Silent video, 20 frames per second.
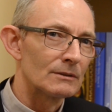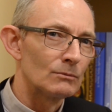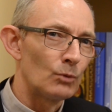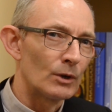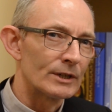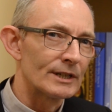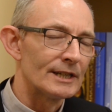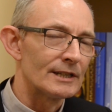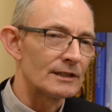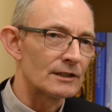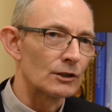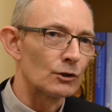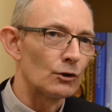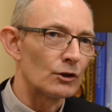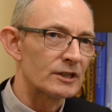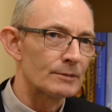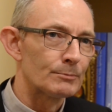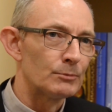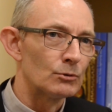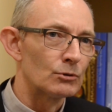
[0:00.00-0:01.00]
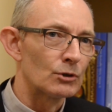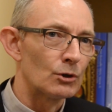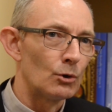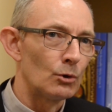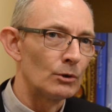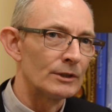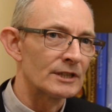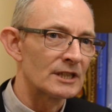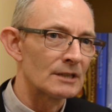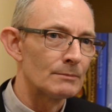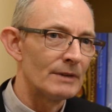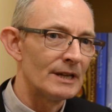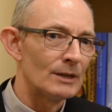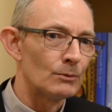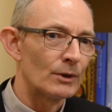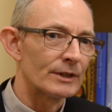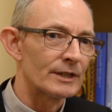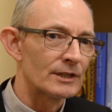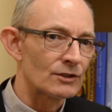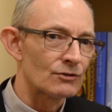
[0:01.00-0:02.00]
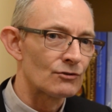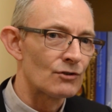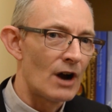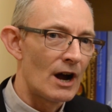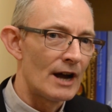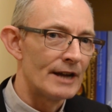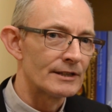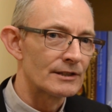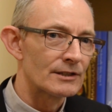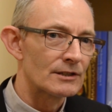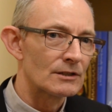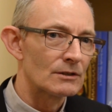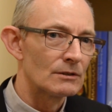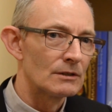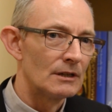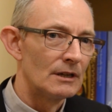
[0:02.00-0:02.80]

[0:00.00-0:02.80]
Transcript: what is the gospel calling to me, what is Christ,